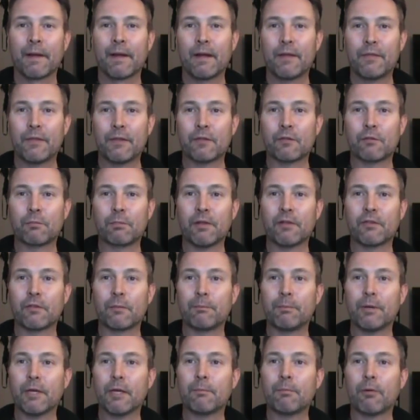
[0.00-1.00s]
I think this plays a
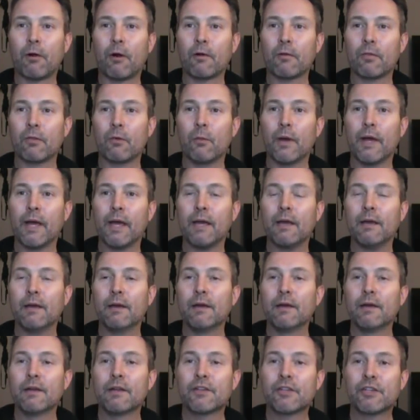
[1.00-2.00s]
big part in the way
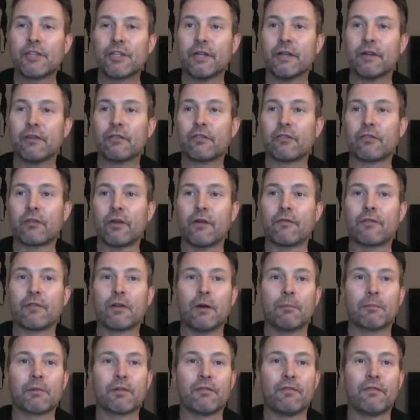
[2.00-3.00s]
she is, as I've
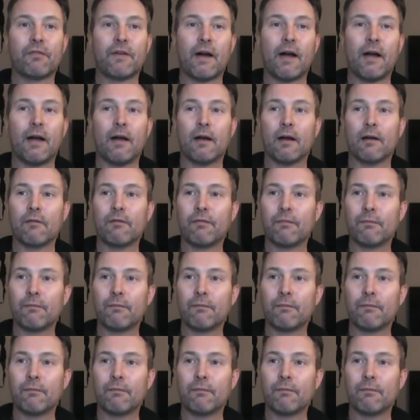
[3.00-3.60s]
come to